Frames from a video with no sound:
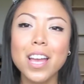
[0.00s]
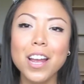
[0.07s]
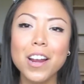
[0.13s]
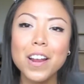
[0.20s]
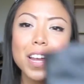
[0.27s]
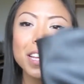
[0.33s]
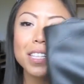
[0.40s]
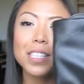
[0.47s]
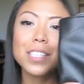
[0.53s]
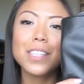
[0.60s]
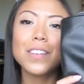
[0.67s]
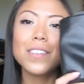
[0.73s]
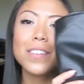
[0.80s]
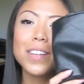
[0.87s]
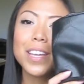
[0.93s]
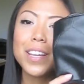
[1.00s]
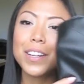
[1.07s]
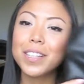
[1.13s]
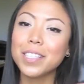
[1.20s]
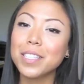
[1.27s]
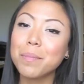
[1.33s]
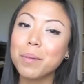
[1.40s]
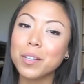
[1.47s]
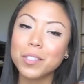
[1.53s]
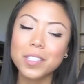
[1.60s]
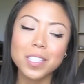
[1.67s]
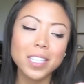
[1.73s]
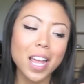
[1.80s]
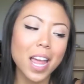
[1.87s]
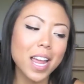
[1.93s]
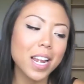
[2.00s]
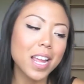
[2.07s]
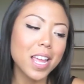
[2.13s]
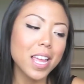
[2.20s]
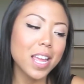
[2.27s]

Alright, so here's the brush set.